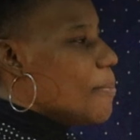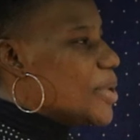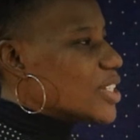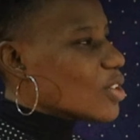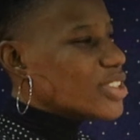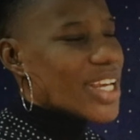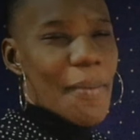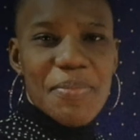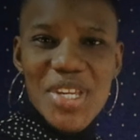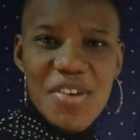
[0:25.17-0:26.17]
based on
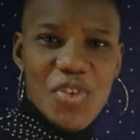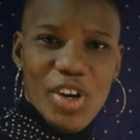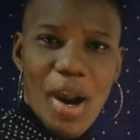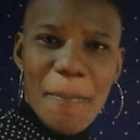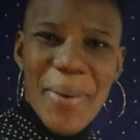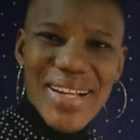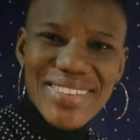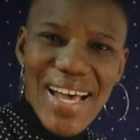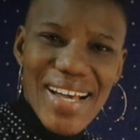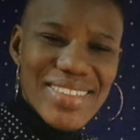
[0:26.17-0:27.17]
their behavioral
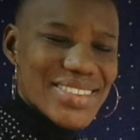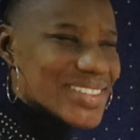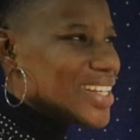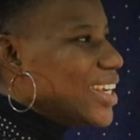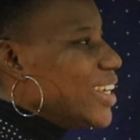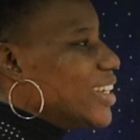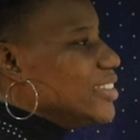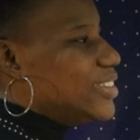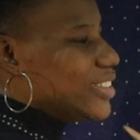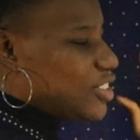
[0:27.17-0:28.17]
patterns,
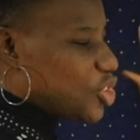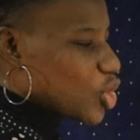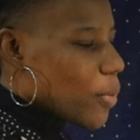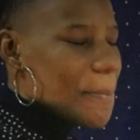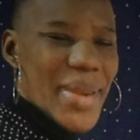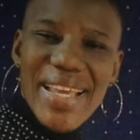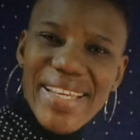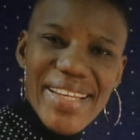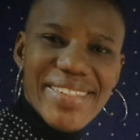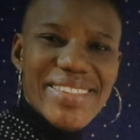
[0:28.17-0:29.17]
decision
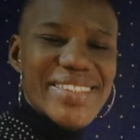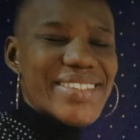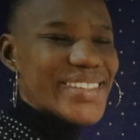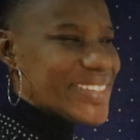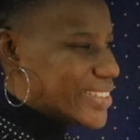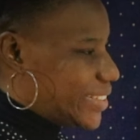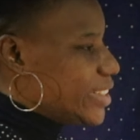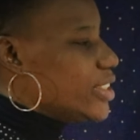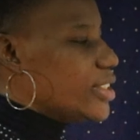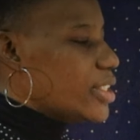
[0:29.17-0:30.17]
making,
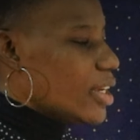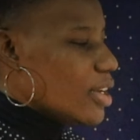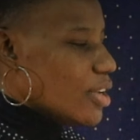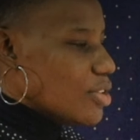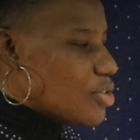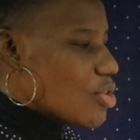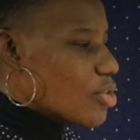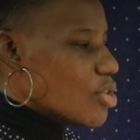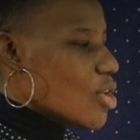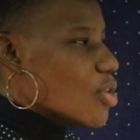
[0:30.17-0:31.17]
etc.,
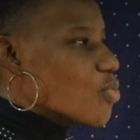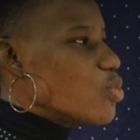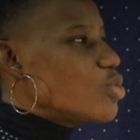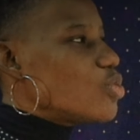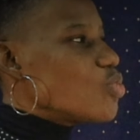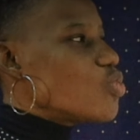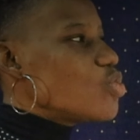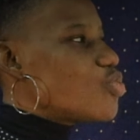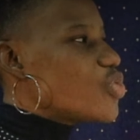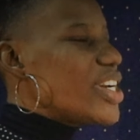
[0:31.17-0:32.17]

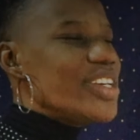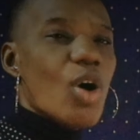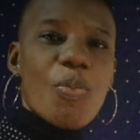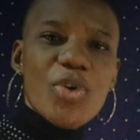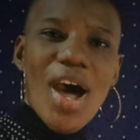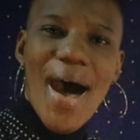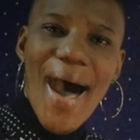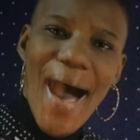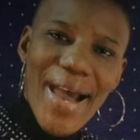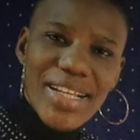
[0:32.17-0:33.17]
would really open
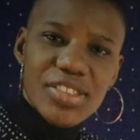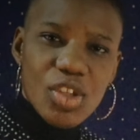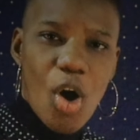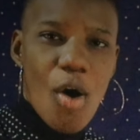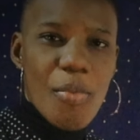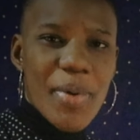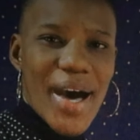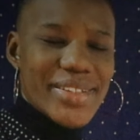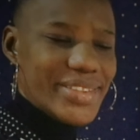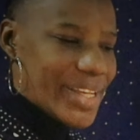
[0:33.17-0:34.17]
our eyes up
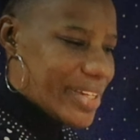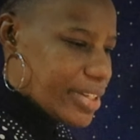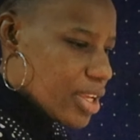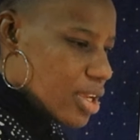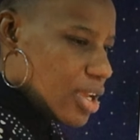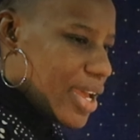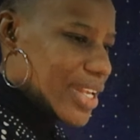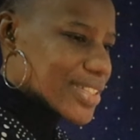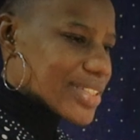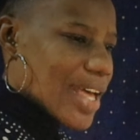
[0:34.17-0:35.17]
and then
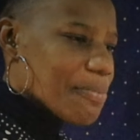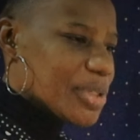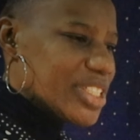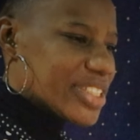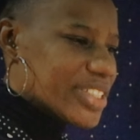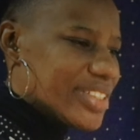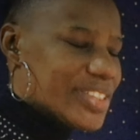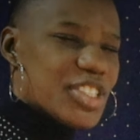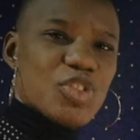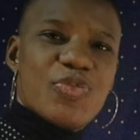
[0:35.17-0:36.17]
establish
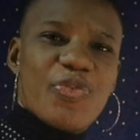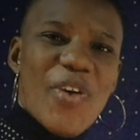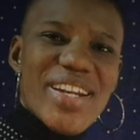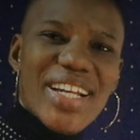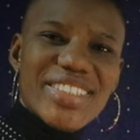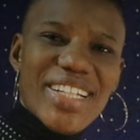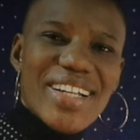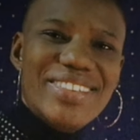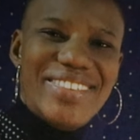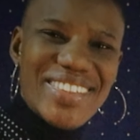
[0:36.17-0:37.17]

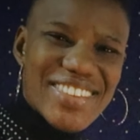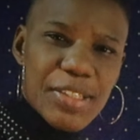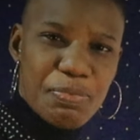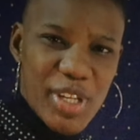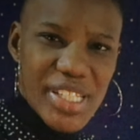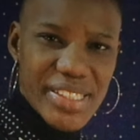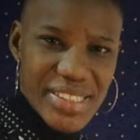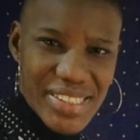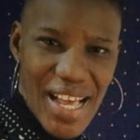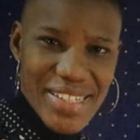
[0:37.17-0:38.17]
financial
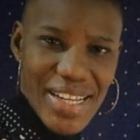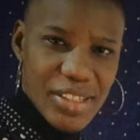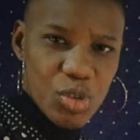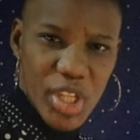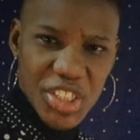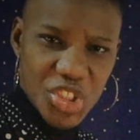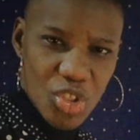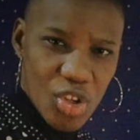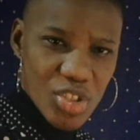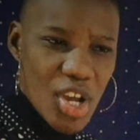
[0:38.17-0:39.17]
disciplines and
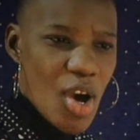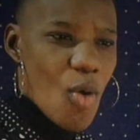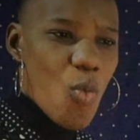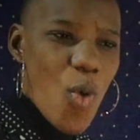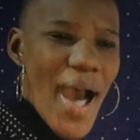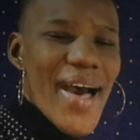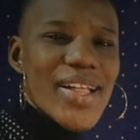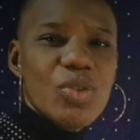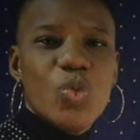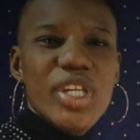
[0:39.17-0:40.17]
education
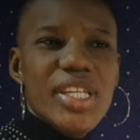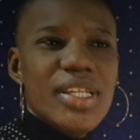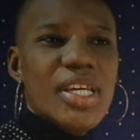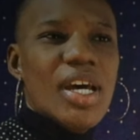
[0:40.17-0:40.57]
while we